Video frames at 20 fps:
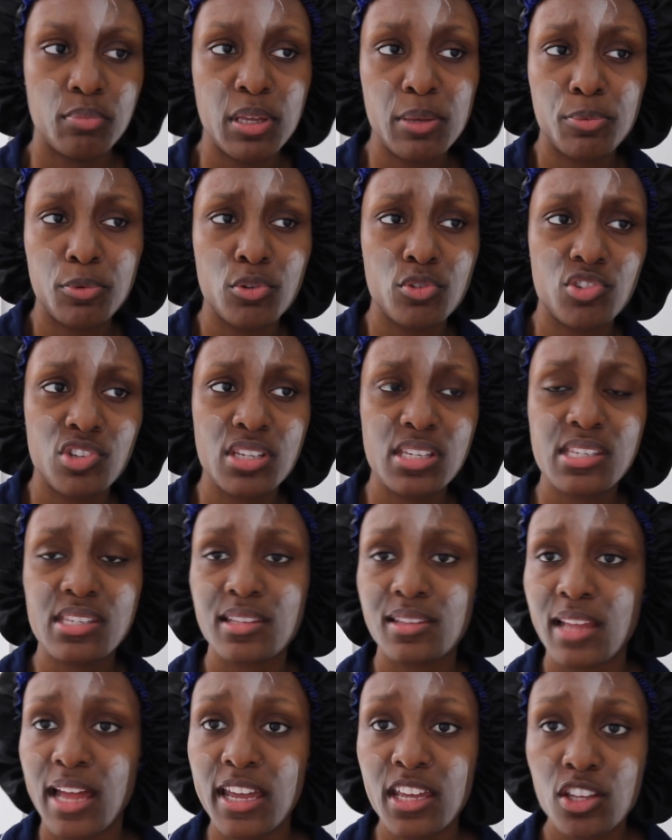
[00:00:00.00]
people just
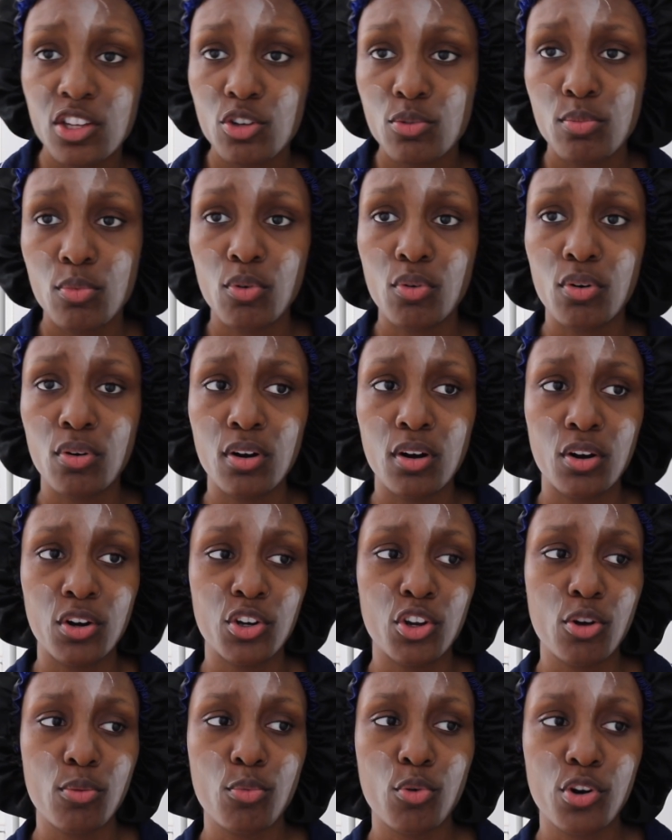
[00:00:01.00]
like you more or
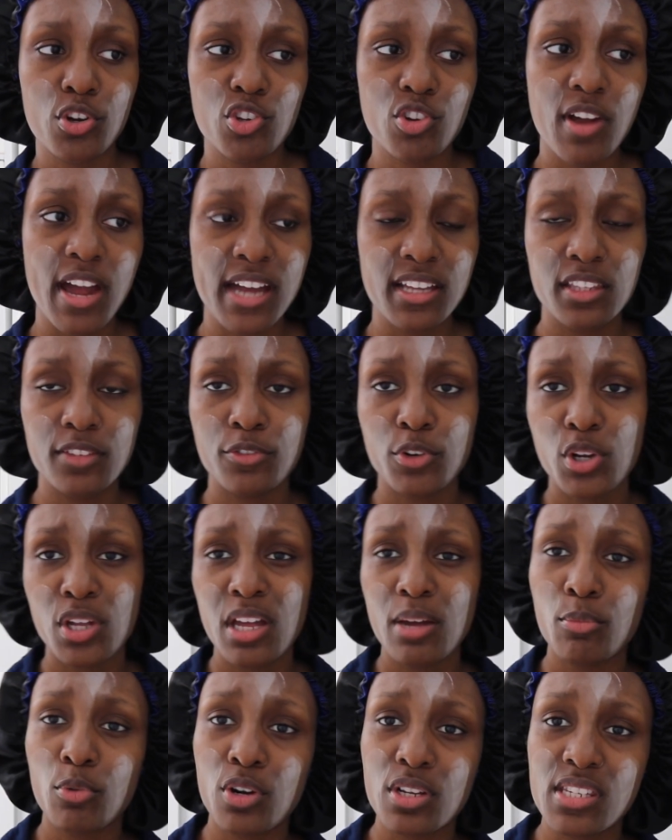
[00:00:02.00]
you're more attractive or you
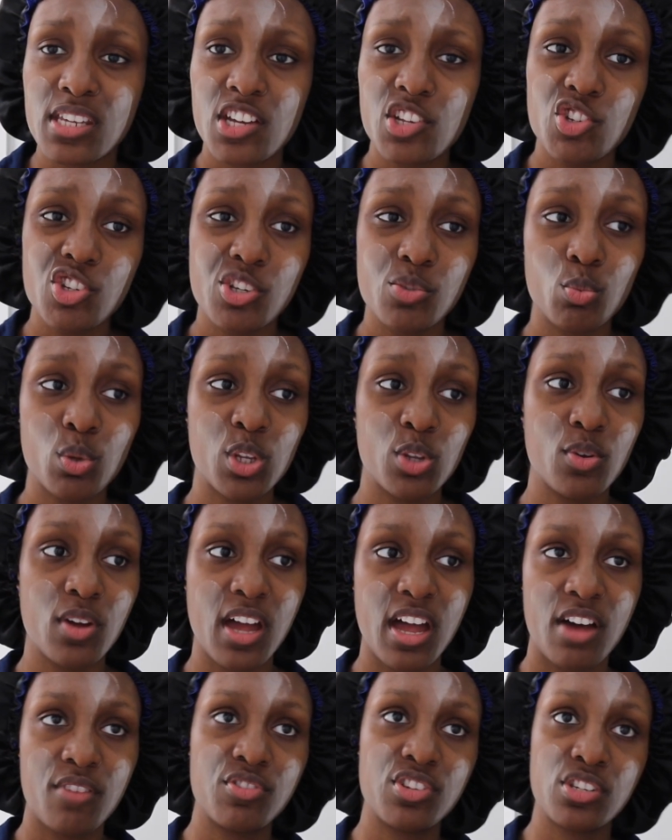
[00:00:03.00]
get more attention when you
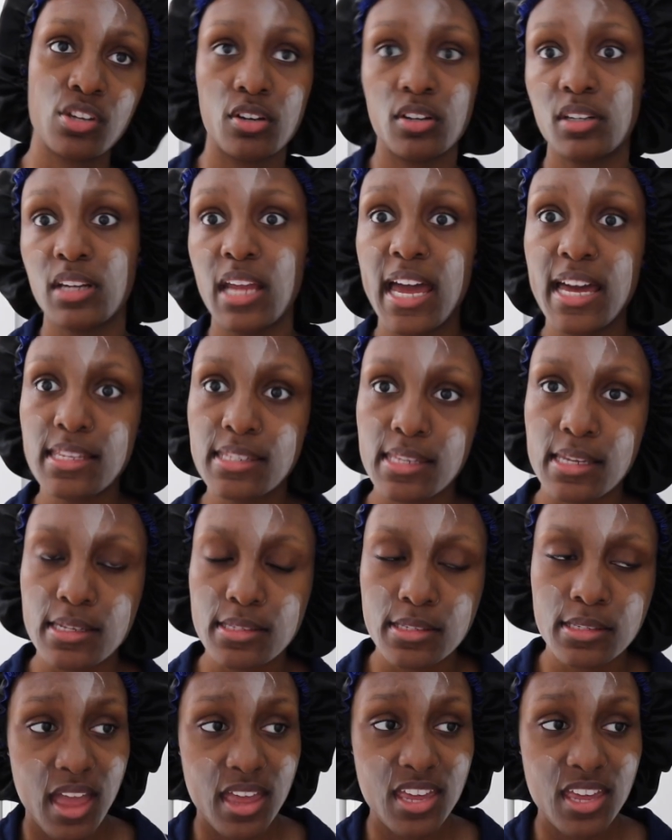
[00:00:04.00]
have certain assets.